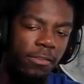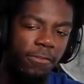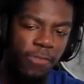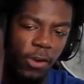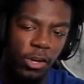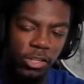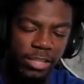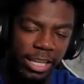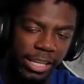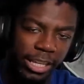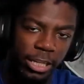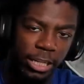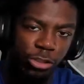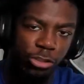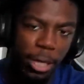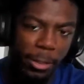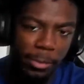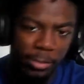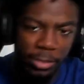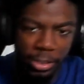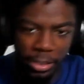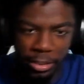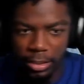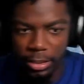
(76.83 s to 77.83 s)
First thing in the
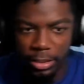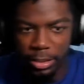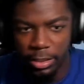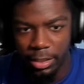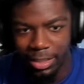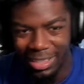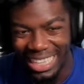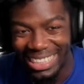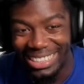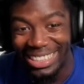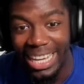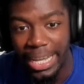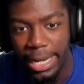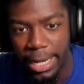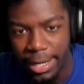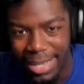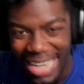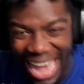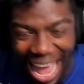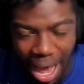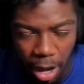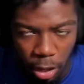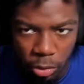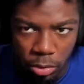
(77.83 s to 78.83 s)
description. Let's get it
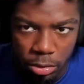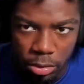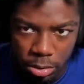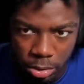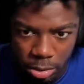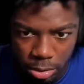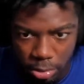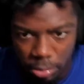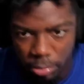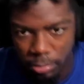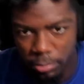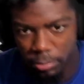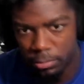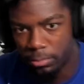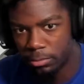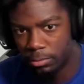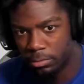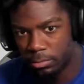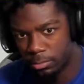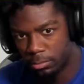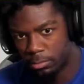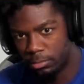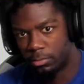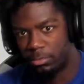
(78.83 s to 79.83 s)
now.
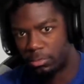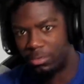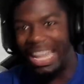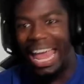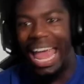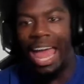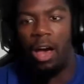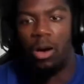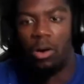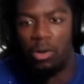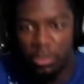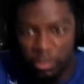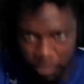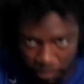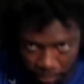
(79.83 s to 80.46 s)
Now.